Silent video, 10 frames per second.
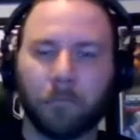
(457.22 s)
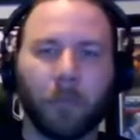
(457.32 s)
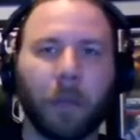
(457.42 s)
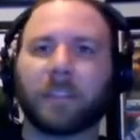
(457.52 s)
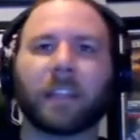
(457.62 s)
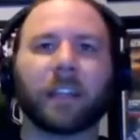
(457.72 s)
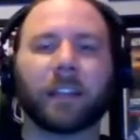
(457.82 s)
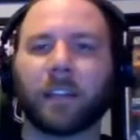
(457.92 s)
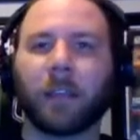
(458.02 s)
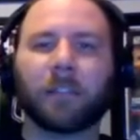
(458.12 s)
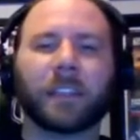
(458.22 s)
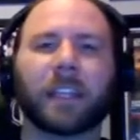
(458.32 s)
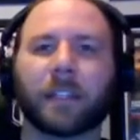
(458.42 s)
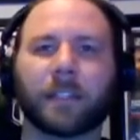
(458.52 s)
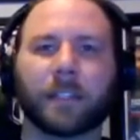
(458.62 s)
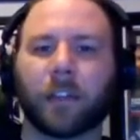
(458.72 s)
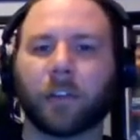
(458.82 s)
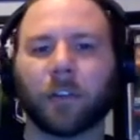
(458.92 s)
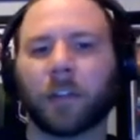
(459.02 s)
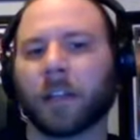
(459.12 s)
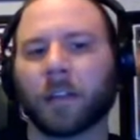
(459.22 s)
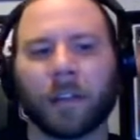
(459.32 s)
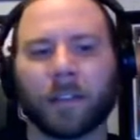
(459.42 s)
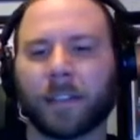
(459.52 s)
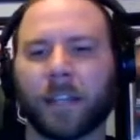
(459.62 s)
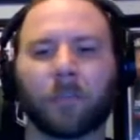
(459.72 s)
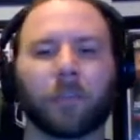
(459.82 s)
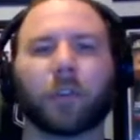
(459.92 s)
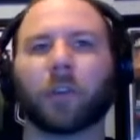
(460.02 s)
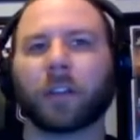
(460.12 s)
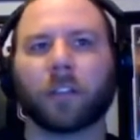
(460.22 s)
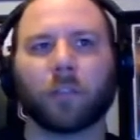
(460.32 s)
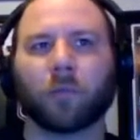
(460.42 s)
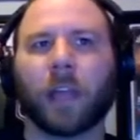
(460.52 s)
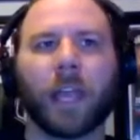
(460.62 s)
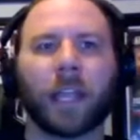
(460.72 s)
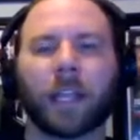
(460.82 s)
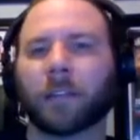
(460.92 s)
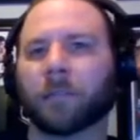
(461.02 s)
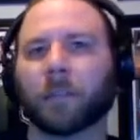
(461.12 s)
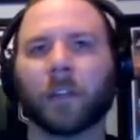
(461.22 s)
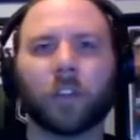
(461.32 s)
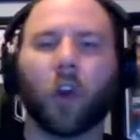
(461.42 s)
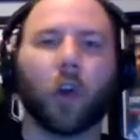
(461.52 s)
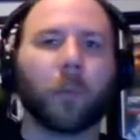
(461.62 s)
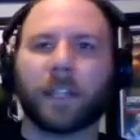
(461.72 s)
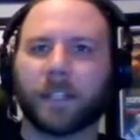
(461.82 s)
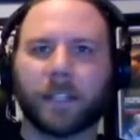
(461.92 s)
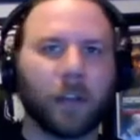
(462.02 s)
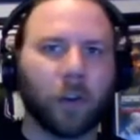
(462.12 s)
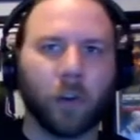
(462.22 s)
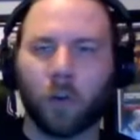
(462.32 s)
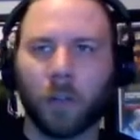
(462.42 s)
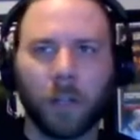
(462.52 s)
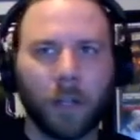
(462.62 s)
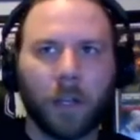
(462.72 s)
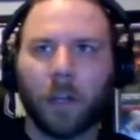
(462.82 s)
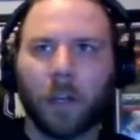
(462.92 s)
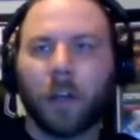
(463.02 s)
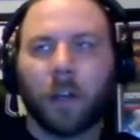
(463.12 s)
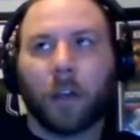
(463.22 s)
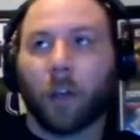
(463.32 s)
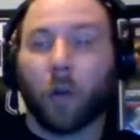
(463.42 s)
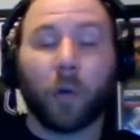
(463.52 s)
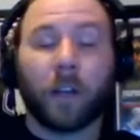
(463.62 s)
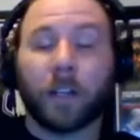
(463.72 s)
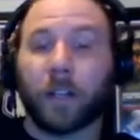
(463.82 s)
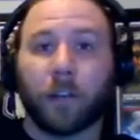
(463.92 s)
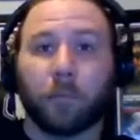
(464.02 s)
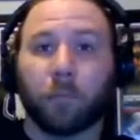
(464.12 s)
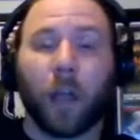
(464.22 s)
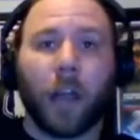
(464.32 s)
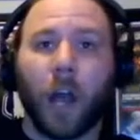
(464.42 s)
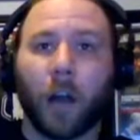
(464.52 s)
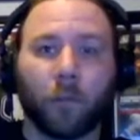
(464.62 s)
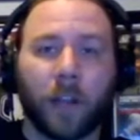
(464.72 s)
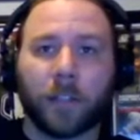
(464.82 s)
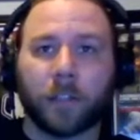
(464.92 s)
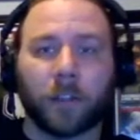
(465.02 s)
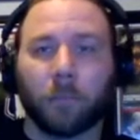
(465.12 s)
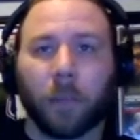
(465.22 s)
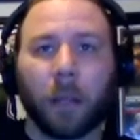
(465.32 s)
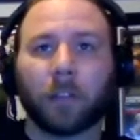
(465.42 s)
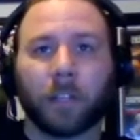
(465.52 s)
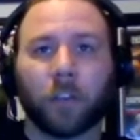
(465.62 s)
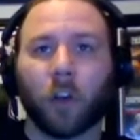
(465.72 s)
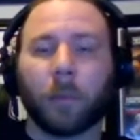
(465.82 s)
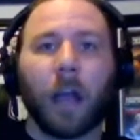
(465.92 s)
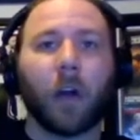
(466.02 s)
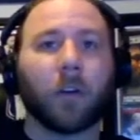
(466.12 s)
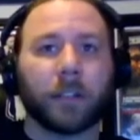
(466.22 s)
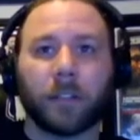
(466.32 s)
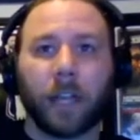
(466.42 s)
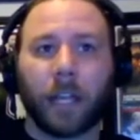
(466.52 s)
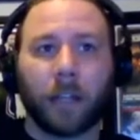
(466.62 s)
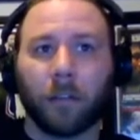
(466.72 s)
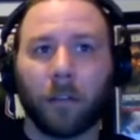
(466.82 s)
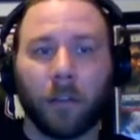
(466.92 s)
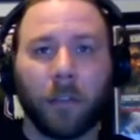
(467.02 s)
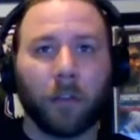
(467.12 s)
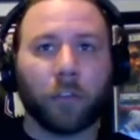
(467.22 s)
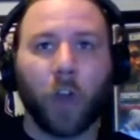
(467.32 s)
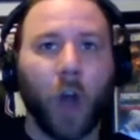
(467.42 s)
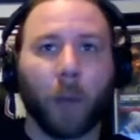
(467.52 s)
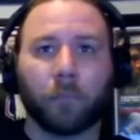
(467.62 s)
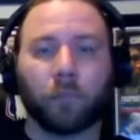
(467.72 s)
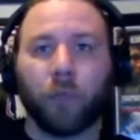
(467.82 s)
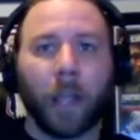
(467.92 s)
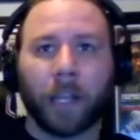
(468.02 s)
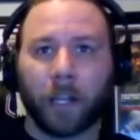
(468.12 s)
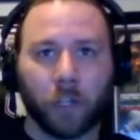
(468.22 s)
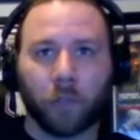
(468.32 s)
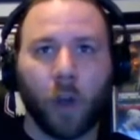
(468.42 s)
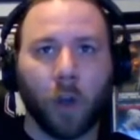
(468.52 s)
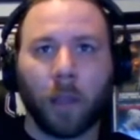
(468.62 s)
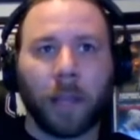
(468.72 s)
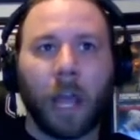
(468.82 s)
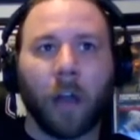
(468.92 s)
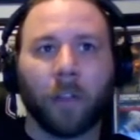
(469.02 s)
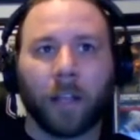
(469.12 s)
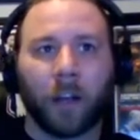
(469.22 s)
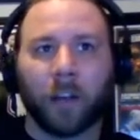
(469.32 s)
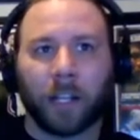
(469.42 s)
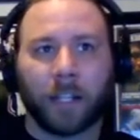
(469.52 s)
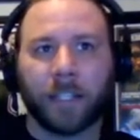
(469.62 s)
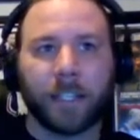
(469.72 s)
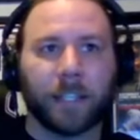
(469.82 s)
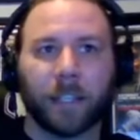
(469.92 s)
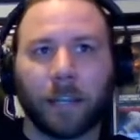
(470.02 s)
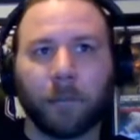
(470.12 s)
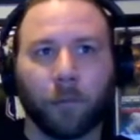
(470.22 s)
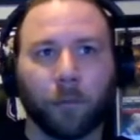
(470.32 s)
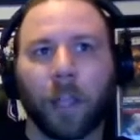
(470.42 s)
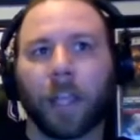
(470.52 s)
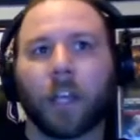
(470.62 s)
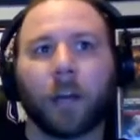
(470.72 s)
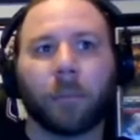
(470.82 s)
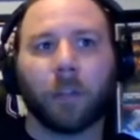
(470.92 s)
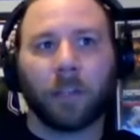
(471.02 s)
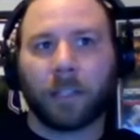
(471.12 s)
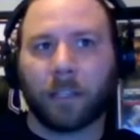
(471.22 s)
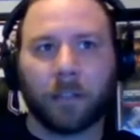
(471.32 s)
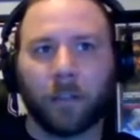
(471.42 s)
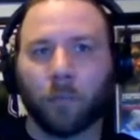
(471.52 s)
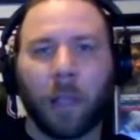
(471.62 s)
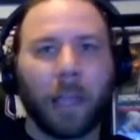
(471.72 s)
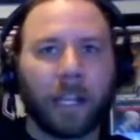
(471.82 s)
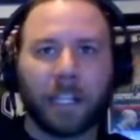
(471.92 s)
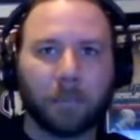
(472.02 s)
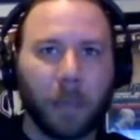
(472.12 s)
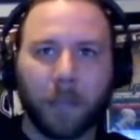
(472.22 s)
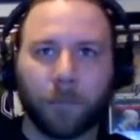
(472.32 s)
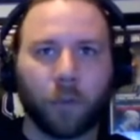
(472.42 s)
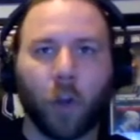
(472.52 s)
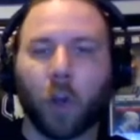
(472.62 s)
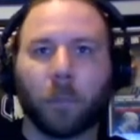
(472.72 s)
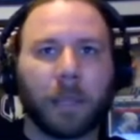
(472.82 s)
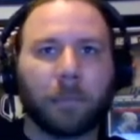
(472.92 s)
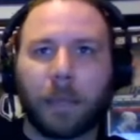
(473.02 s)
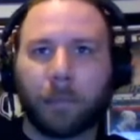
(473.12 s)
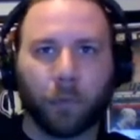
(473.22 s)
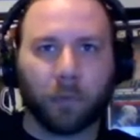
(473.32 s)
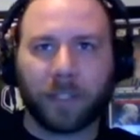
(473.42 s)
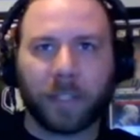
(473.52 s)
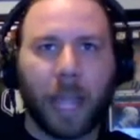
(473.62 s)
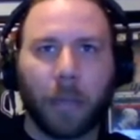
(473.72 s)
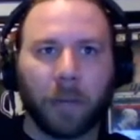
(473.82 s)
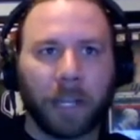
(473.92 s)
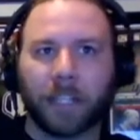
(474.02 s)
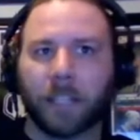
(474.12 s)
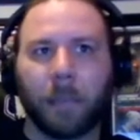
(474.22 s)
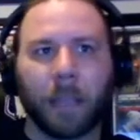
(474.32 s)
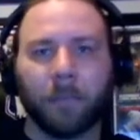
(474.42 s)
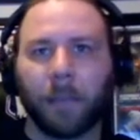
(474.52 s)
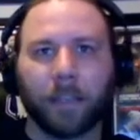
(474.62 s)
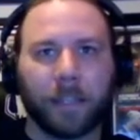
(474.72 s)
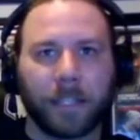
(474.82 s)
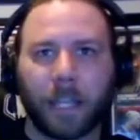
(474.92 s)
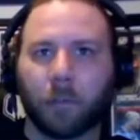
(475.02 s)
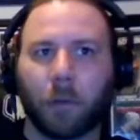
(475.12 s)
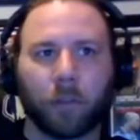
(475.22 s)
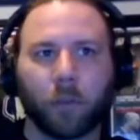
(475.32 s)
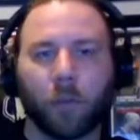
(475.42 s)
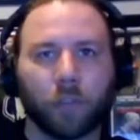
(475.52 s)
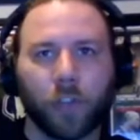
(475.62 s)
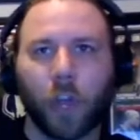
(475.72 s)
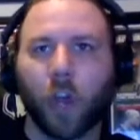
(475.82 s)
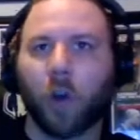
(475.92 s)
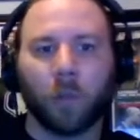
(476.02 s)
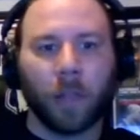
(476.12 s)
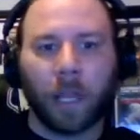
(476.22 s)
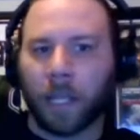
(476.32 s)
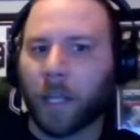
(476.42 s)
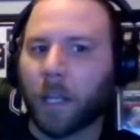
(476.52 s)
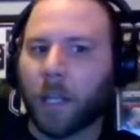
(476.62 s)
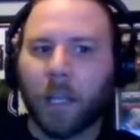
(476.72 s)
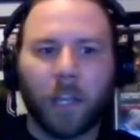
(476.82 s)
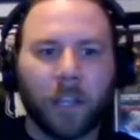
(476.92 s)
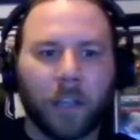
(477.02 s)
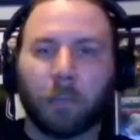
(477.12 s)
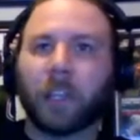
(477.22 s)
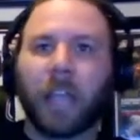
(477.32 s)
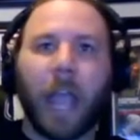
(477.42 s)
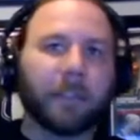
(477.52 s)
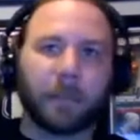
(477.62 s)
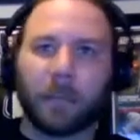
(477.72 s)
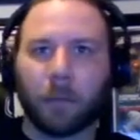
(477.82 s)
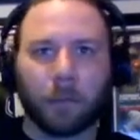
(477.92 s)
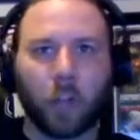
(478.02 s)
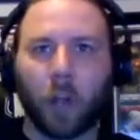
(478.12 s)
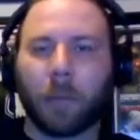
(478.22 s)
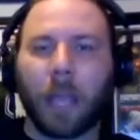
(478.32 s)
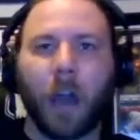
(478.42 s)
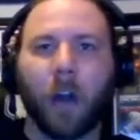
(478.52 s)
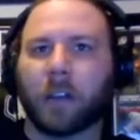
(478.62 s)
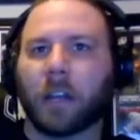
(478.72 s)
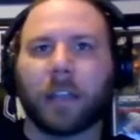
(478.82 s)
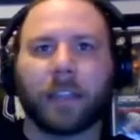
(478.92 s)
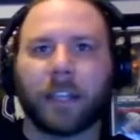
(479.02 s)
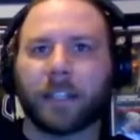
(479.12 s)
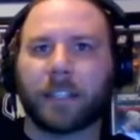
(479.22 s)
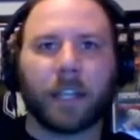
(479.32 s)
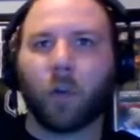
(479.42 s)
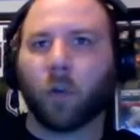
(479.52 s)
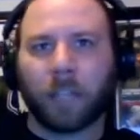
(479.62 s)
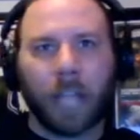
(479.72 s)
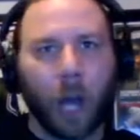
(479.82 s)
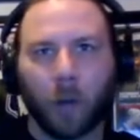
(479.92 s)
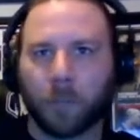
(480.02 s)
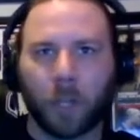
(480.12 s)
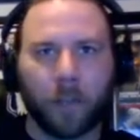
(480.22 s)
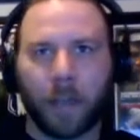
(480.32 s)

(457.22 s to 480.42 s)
Everything considered, and Sting returning to the ring, and Darby's still, according to Brian Alvarez, apparently Darby Allin is like their top ratings draw right now, like on a consistent level for AEW. Like the ratings spike for Darby, people stay when he's the main event, they stay throughout the whole show. Like, they really have something here with Darby Allin, and I think Sting only helps all